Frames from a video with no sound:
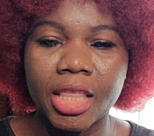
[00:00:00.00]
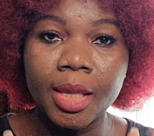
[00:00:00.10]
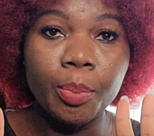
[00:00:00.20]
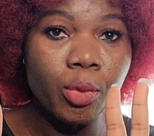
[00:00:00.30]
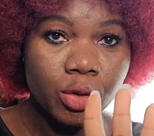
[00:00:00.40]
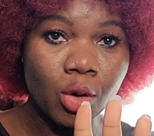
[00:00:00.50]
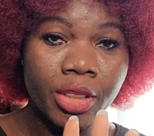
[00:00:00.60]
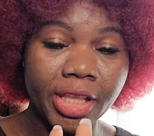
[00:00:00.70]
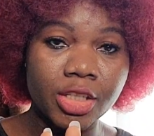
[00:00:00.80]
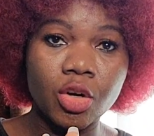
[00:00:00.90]
They put on
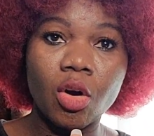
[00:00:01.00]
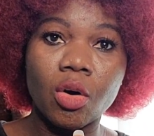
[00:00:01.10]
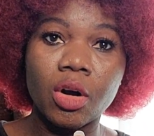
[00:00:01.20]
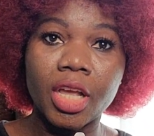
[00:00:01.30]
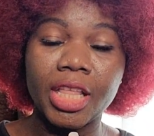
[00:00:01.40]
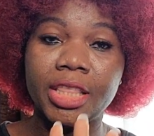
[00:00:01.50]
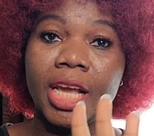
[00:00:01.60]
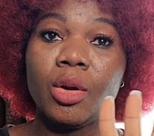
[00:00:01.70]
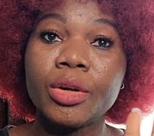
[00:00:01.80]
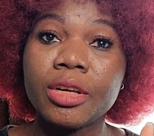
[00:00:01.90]
their door,
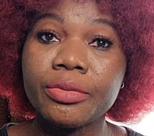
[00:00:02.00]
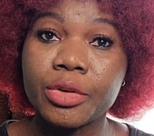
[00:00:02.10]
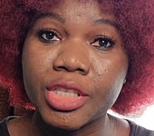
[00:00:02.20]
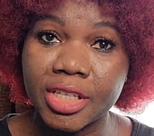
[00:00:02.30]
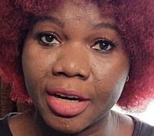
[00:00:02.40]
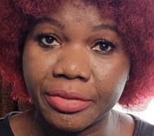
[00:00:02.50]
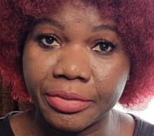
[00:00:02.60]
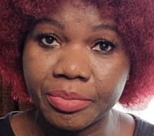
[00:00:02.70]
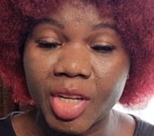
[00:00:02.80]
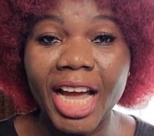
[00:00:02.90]
they're looking for staff.
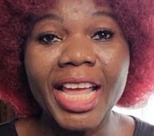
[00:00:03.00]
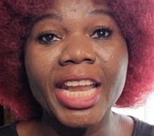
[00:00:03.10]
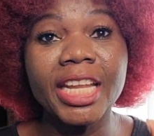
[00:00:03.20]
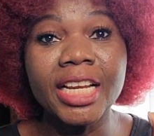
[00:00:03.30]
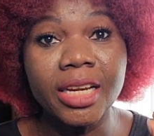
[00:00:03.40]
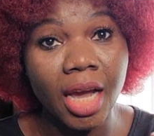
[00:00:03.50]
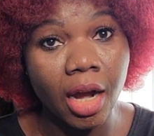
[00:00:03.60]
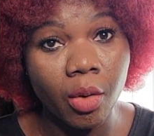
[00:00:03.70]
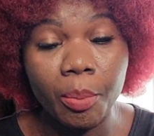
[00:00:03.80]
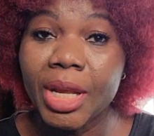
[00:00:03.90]
Hiring
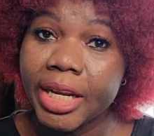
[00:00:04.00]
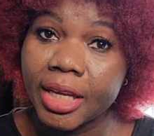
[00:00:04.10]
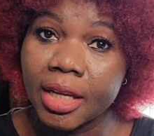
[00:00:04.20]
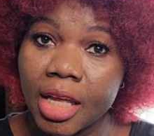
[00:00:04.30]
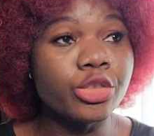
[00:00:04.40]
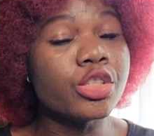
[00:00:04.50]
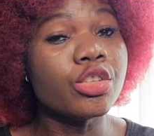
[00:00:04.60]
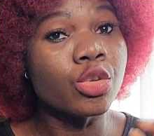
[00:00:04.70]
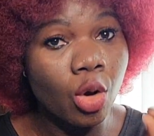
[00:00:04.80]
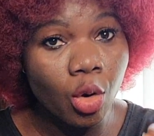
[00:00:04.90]
now, meaning just
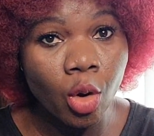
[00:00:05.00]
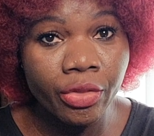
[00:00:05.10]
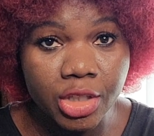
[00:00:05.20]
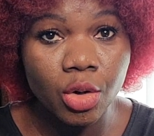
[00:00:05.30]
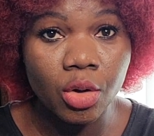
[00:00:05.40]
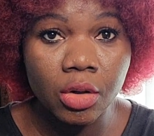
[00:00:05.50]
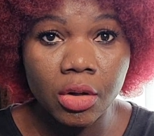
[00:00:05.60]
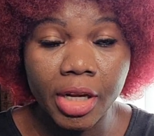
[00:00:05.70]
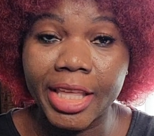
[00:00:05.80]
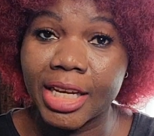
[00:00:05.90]
knock on the door,
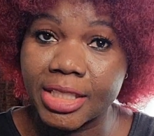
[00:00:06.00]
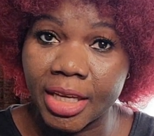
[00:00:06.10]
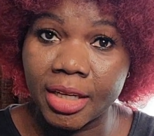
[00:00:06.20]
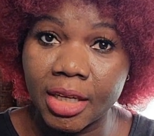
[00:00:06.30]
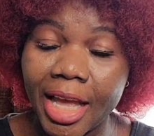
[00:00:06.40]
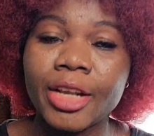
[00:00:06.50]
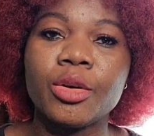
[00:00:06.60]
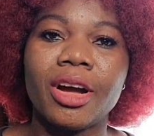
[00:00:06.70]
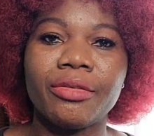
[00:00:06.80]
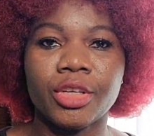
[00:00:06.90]
get in, and you
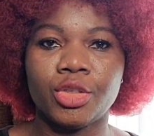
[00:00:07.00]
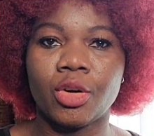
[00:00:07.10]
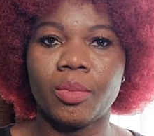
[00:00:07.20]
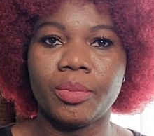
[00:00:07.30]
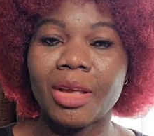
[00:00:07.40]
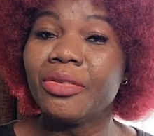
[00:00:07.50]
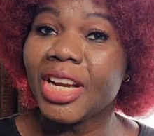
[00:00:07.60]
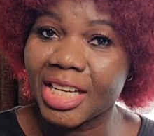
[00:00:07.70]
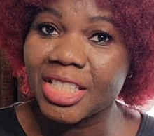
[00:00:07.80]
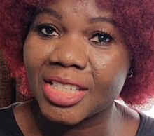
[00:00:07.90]
have the job.
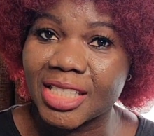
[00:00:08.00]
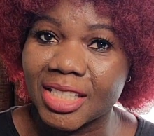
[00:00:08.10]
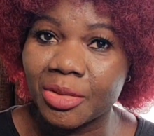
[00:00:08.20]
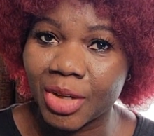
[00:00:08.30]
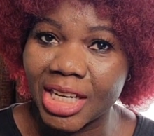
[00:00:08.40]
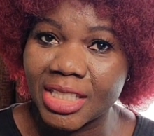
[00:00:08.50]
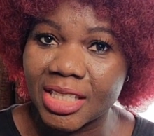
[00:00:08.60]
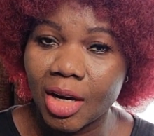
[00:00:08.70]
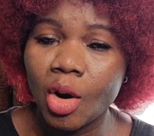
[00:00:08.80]
Very interesting, right?